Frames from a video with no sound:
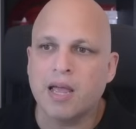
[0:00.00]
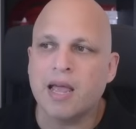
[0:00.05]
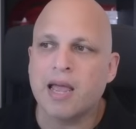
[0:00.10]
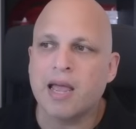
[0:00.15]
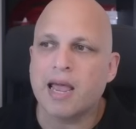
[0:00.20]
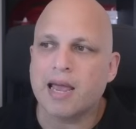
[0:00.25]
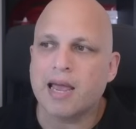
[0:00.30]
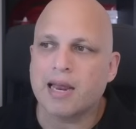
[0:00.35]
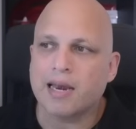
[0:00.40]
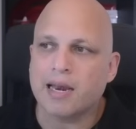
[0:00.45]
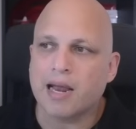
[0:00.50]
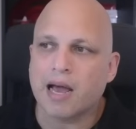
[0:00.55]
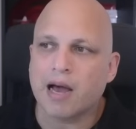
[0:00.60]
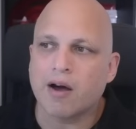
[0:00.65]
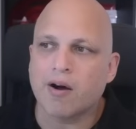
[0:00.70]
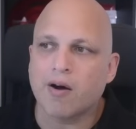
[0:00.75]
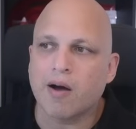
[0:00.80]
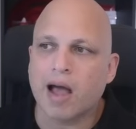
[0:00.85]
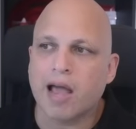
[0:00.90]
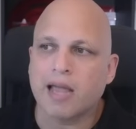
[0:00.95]
and
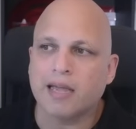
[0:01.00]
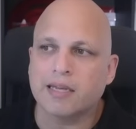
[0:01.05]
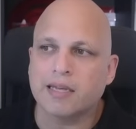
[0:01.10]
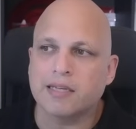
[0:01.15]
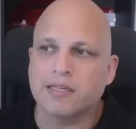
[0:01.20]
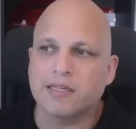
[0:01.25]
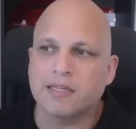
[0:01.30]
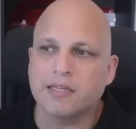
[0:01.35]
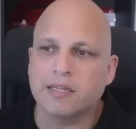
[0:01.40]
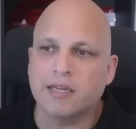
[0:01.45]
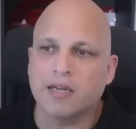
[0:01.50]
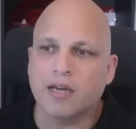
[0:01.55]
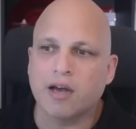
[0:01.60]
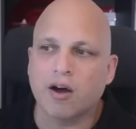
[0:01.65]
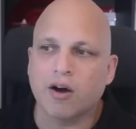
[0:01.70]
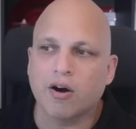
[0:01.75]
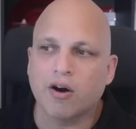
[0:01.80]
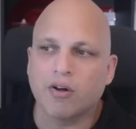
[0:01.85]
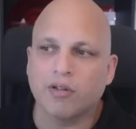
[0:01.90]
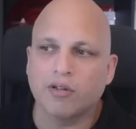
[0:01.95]
now I can see
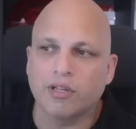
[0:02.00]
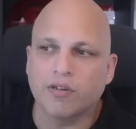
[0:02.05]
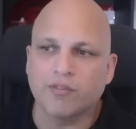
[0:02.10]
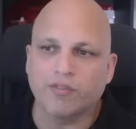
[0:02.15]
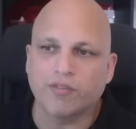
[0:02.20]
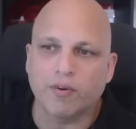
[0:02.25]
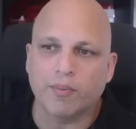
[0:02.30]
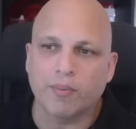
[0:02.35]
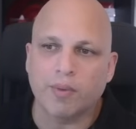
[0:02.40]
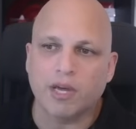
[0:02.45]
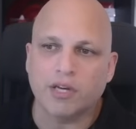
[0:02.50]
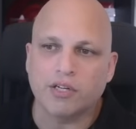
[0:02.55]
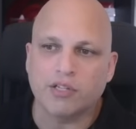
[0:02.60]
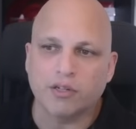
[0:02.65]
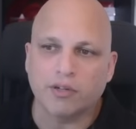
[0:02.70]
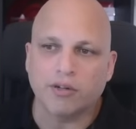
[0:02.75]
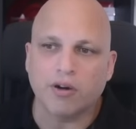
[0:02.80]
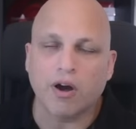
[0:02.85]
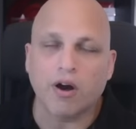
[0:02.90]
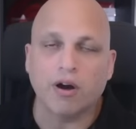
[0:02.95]
all the
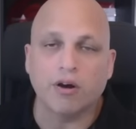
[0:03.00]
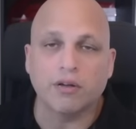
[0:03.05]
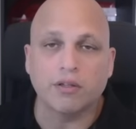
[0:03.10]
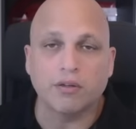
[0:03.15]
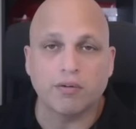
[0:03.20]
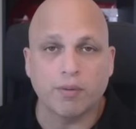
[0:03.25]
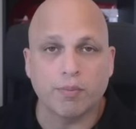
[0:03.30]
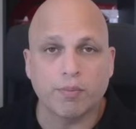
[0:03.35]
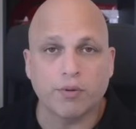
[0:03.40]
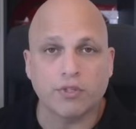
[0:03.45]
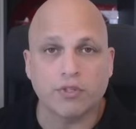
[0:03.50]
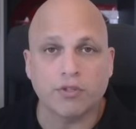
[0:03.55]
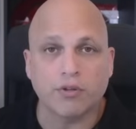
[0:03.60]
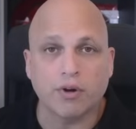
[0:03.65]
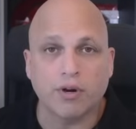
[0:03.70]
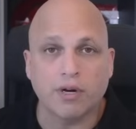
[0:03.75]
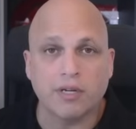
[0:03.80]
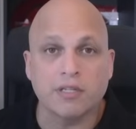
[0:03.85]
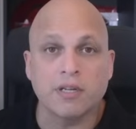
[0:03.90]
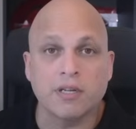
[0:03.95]
information, all the
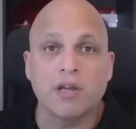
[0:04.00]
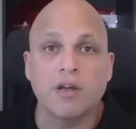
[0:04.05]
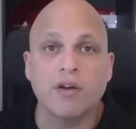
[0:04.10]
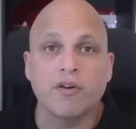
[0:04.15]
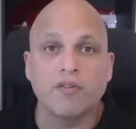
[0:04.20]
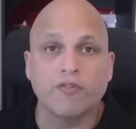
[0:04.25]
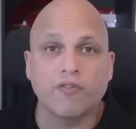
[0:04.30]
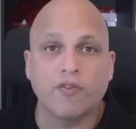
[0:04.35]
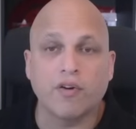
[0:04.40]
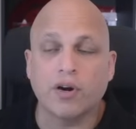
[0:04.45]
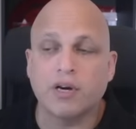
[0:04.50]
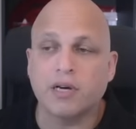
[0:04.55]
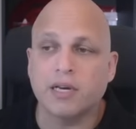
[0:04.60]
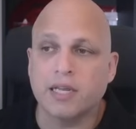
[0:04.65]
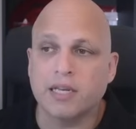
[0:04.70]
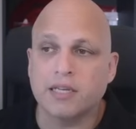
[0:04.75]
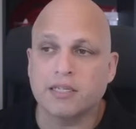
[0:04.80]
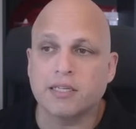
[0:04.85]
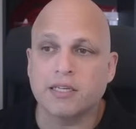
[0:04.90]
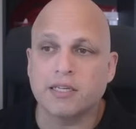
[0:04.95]
repositories for
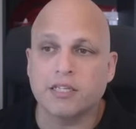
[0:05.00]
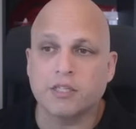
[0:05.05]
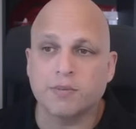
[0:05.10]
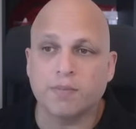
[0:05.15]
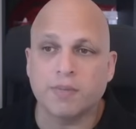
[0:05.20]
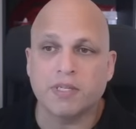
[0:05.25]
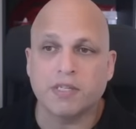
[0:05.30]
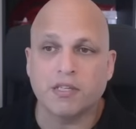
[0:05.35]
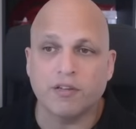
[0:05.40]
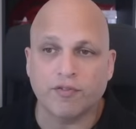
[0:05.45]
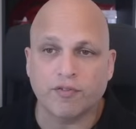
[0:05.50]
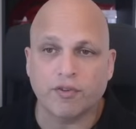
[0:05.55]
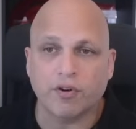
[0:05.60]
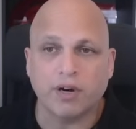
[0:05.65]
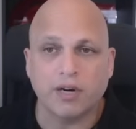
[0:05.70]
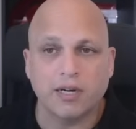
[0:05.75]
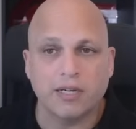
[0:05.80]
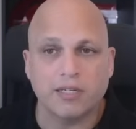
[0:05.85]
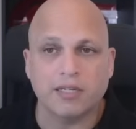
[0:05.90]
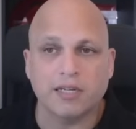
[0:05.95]
this specific
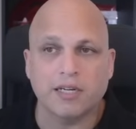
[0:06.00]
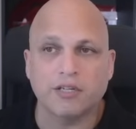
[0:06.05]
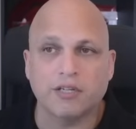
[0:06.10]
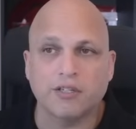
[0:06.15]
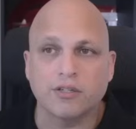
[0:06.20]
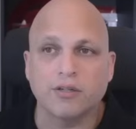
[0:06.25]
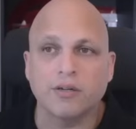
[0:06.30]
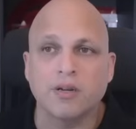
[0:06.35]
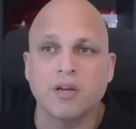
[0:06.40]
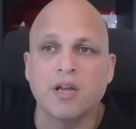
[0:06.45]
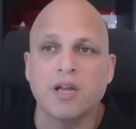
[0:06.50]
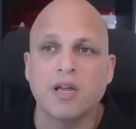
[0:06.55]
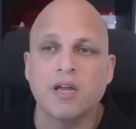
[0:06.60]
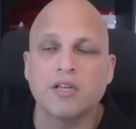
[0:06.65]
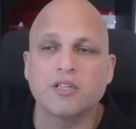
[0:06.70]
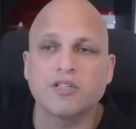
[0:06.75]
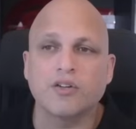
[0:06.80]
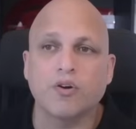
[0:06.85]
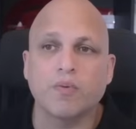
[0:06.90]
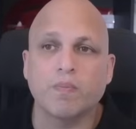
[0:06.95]
organization.
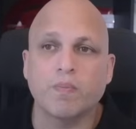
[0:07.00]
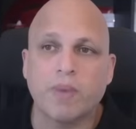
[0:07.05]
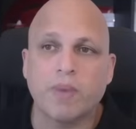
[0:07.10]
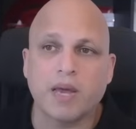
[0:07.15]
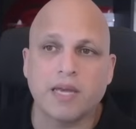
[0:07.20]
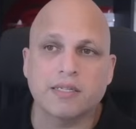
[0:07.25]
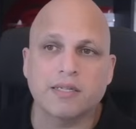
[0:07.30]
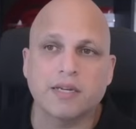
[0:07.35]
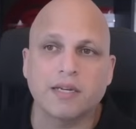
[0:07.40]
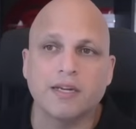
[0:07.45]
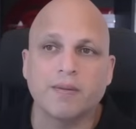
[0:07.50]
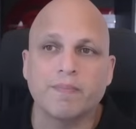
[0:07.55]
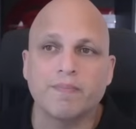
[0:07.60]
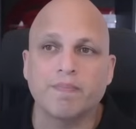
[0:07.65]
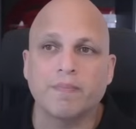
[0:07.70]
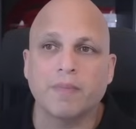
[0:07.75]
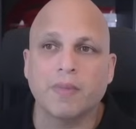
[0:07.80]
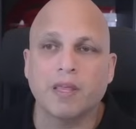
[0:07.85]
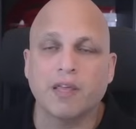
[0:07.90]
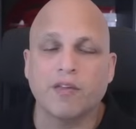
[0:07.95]
So basically,
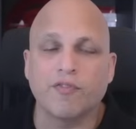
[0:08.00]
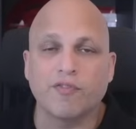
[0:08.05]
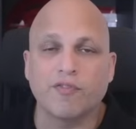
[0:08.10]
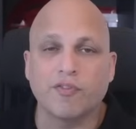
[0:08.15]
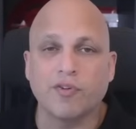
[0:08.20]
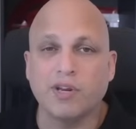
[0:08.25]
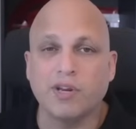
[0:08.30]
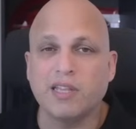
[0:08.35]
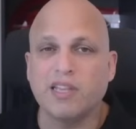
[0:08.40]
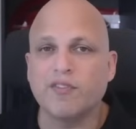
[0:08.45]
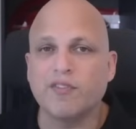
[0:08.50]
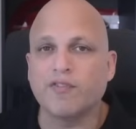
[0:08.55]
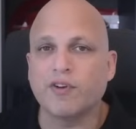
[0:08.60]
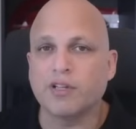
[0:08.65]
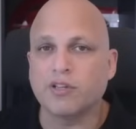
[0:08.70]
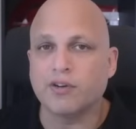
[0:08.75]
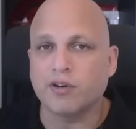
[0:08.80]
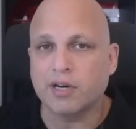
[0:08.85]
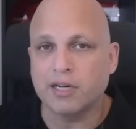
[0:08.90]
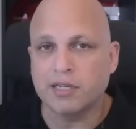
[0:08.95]
if you need
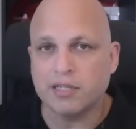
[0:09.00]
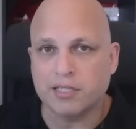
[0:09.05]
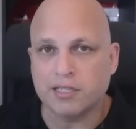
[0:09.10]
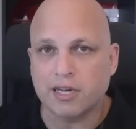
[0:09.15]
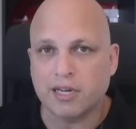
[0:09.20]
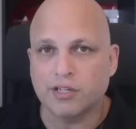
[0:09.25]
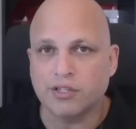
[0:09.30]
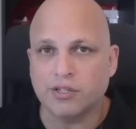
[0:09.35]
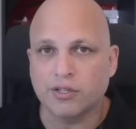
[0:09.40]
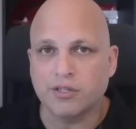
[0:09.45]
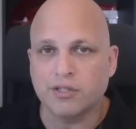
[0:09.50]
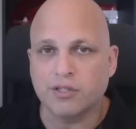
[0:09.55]
different organizations,